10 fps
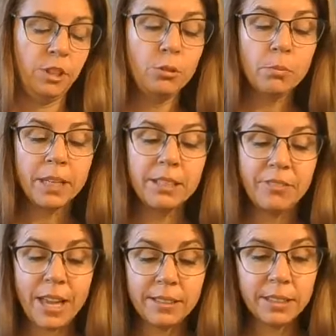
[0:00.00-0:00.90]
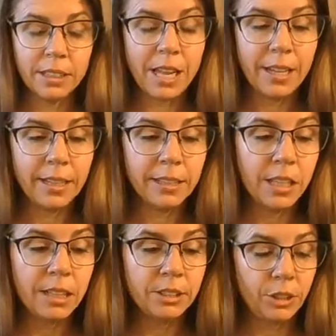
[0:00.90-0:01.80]
you might have had to lie a
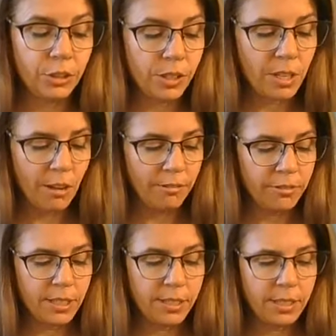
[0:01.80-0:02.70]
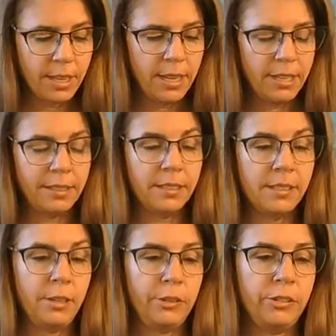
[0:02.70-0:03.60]
lot to yourself to stay in
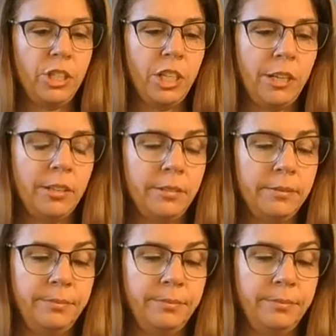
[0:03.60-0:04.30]
this energy